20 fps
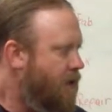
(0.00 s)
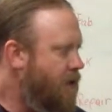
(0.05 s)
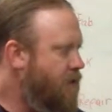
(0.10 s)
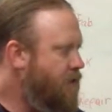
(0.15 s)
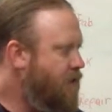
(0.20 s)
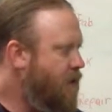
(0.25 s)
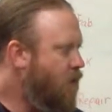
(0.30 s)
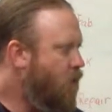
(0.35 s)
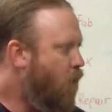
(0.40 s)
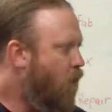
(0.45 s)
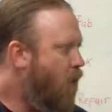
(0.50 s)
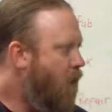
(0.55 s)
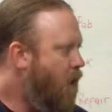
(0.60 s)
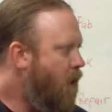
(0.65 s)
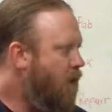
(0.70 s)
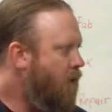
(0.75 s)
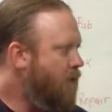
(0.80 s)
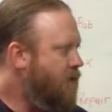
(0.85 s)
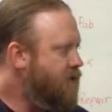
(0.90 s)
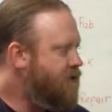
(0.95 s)
using
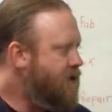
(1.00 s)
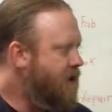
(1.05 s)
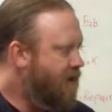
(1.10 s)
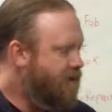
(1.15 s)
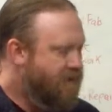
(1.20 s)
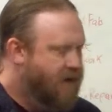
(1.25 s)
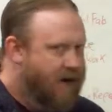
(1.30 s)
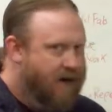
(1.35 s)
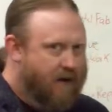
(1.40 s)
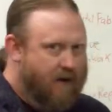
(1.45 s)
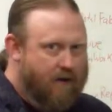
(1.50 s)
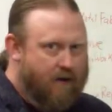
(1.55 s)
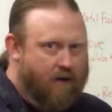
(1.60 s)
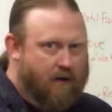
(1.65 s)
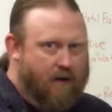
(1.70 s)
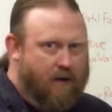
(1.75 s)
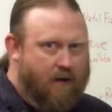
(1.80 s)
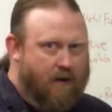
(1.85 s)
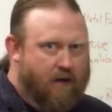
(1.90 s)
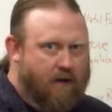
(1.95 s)
water instead of
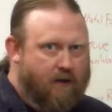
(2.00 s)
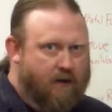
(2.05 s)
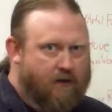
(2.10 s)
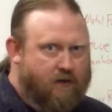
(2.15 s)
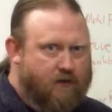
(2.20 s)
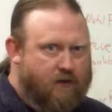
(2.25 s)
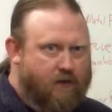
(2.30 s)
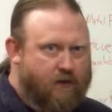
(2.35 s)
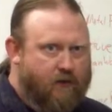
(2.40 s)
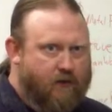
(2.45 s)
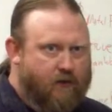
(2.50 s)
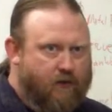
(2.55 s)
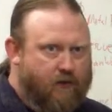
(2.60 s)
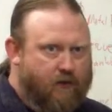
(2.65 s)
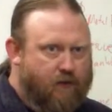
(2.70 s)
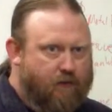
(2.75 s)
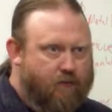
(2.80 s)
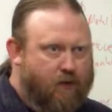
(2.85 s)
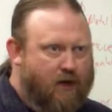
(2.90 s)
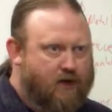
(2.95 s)
air
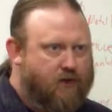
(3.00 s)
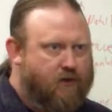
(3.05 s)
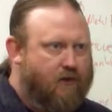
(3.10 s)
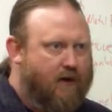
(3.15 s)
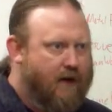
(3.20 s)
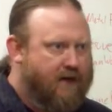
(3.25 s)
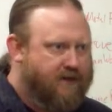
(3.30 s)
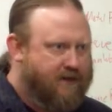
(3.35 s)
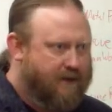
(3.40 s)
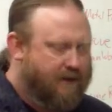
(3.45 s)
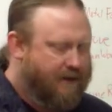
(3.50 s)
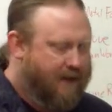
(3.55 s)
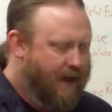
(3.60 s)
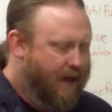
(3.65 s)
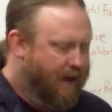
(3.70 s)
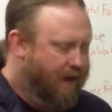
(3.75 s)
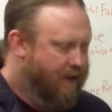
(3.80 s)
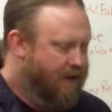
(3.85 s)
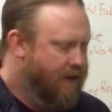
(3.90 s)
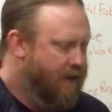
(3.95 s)
to pressurize the
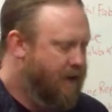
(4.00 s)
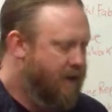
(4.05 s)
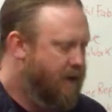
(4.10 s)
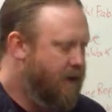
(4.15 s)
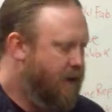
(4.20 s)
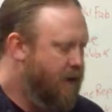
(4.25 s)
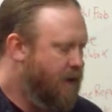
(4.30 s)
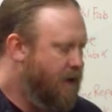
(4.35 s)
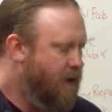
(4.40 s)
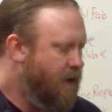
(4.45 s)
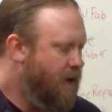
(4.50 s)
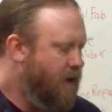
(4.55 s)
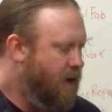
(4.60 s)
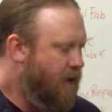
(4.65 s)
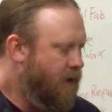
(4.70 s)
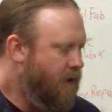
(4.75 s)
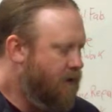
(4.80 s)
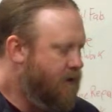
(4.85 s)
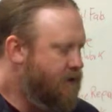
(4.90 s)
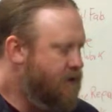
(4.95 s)
tank.
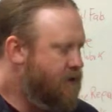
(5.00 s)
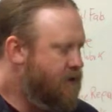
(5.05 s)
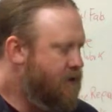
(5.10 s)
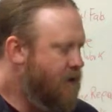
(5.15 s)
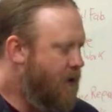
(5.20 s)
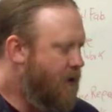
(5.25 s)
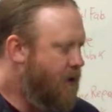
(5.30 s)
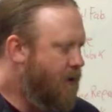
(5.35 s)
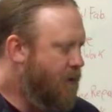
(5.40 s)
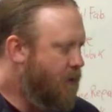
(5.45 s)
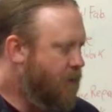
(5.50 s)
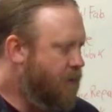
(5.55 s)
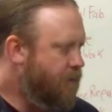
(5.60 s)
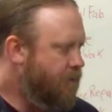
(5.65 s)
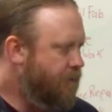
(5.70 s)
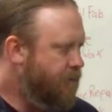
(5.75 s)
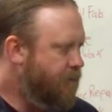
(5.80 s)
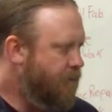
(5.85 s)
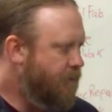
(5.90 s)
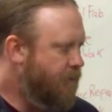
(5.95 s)

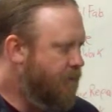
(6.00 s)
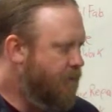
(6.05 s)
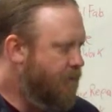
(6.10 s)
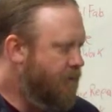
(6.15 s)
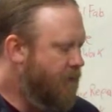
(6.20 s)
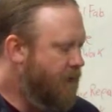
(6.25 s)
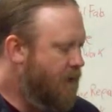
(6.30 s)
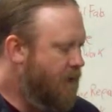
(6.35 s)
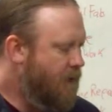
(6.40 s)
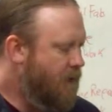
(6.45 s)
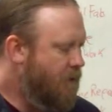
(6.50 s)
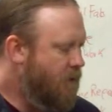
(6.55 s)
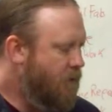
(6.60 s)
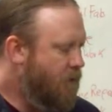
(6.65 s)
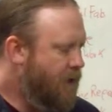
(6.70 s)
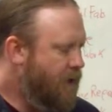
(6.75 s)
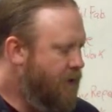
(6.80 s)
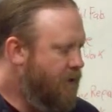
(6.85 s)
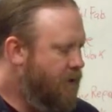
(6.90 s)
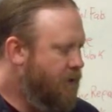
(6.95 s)
So
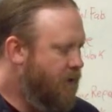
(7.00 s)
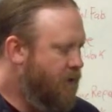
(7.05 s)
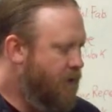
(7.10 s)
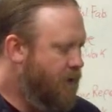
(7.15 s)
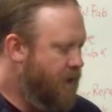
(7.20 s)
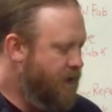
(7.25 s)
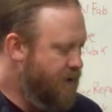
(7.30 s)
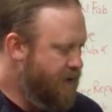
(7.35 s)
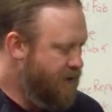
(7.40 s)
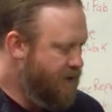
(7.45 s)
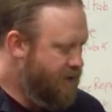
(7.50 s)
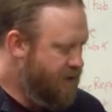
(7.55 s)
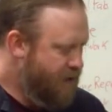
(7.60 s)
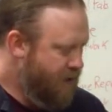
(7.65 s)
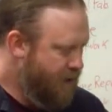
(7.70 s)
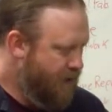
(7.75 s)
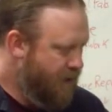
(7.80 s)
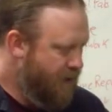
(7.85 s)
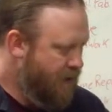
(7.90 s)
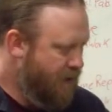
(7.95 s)
what you do
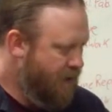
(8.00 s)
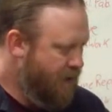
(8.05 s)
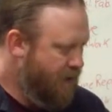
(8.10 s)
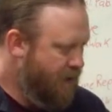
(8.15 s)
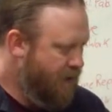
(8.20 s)
is